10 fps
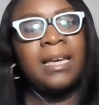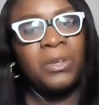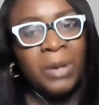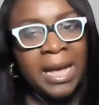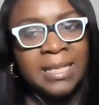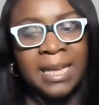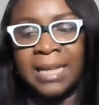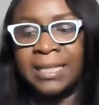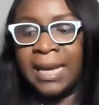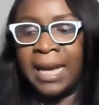You can say
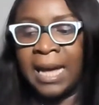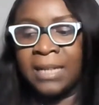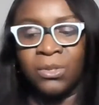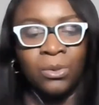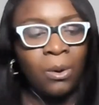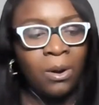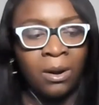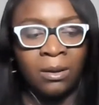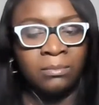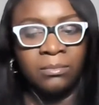that I can
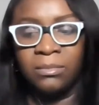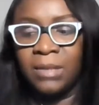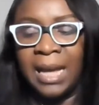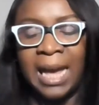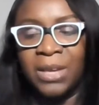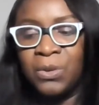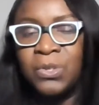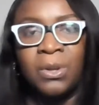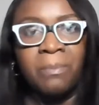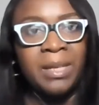store, I can
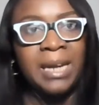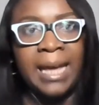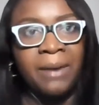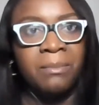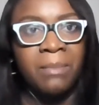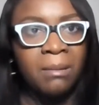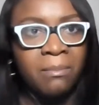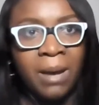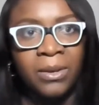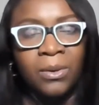use something I can
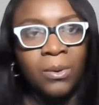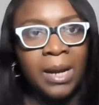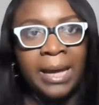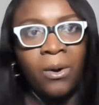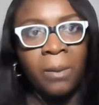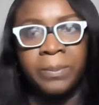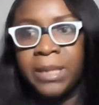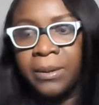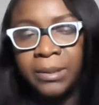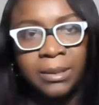remember, like Up
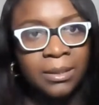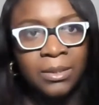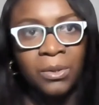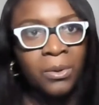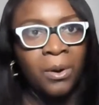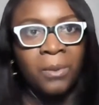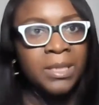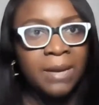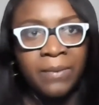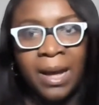Chelsea, or
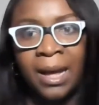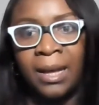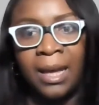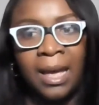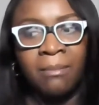whatever,